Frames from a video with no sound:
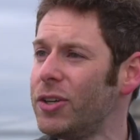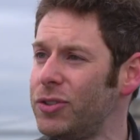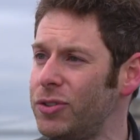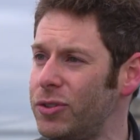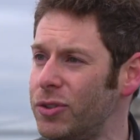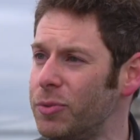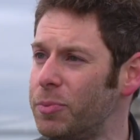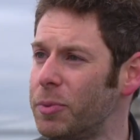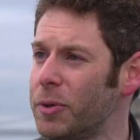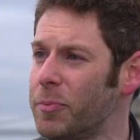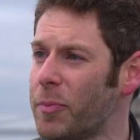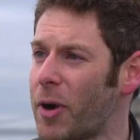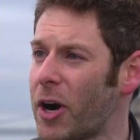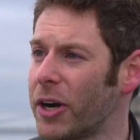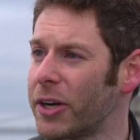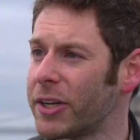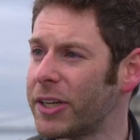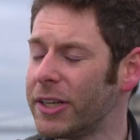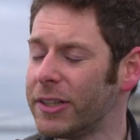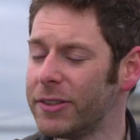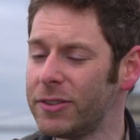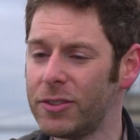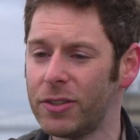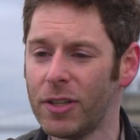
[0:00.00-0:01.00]

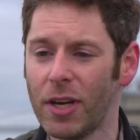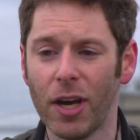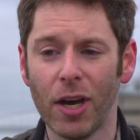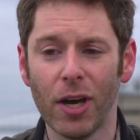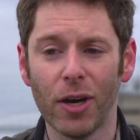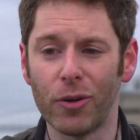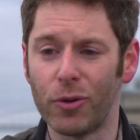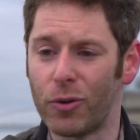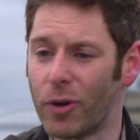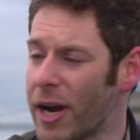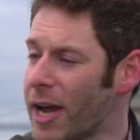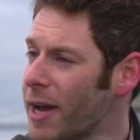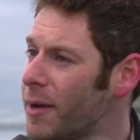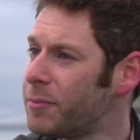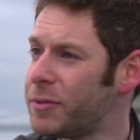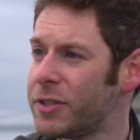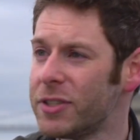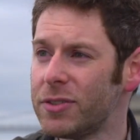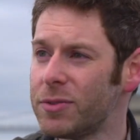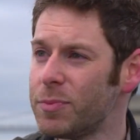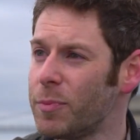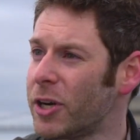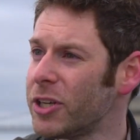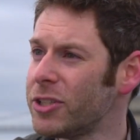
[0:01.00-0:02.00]
supermarkets, grabbed
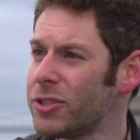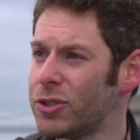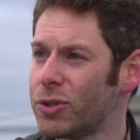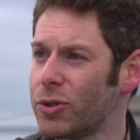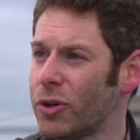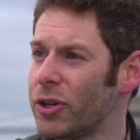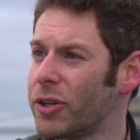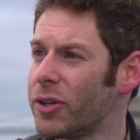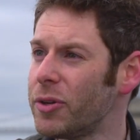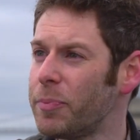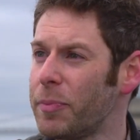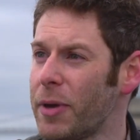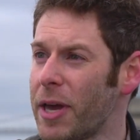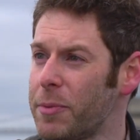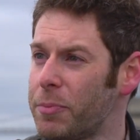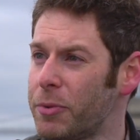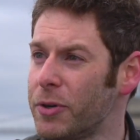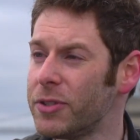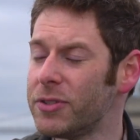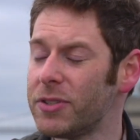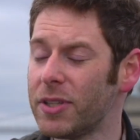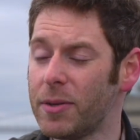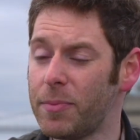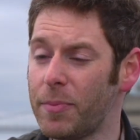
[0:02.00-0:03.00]
as much toilet paper
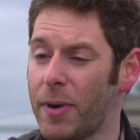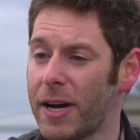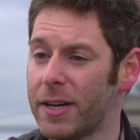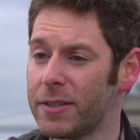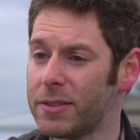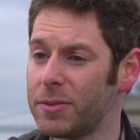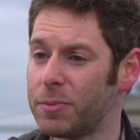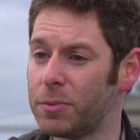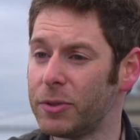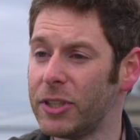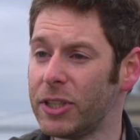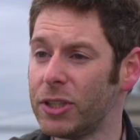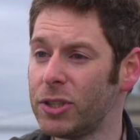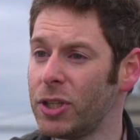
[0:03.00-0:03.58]
as they possibly